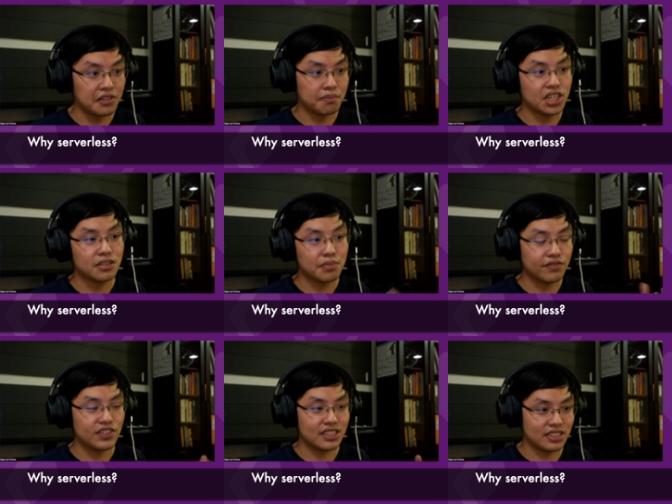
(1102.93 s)
the major
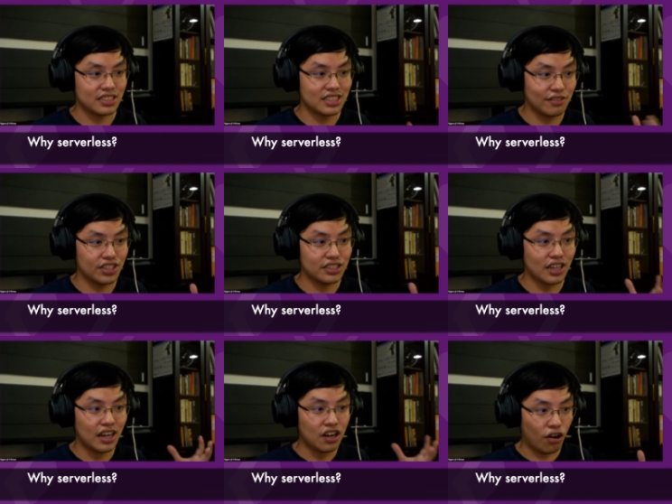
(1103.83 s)
benefits that the serverless
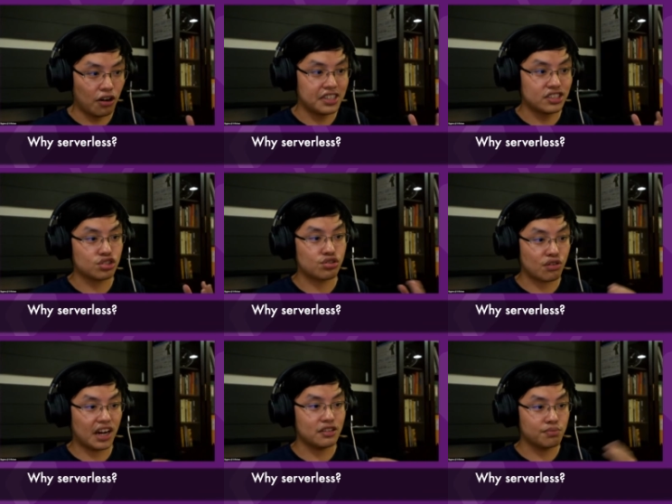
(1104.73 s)
audience
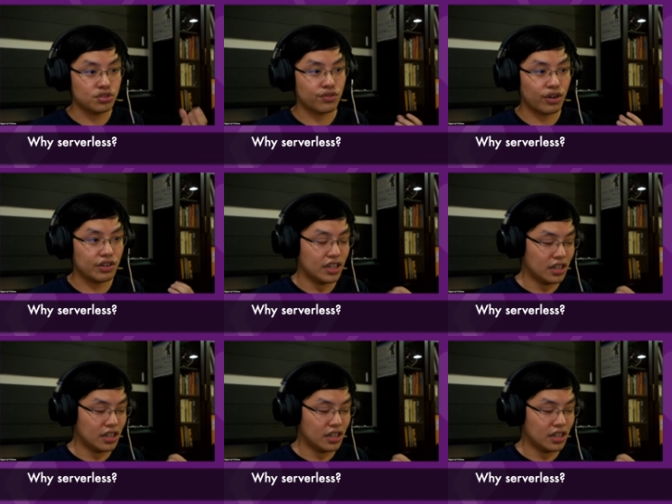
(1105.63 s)
try to push forward,